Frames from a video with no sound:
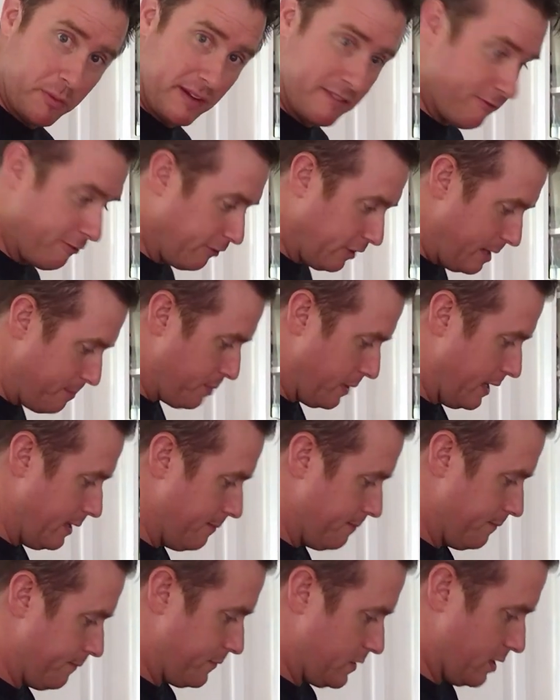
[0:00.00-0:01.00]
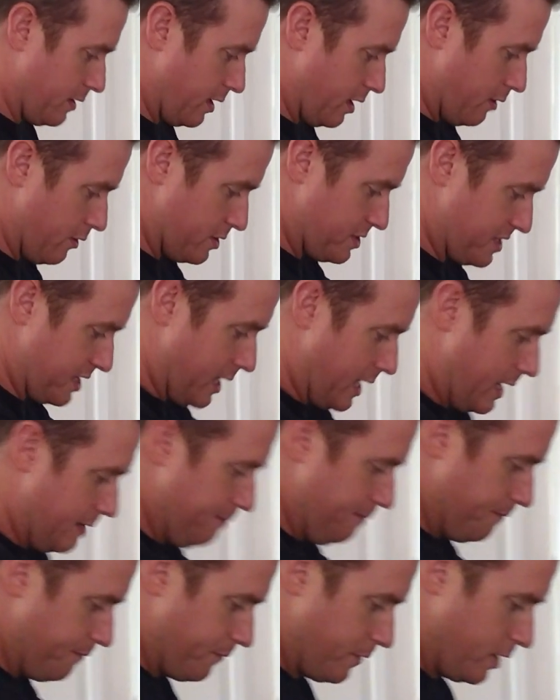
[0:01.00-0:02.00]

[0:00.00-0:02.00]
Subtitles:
we flip it to the other side,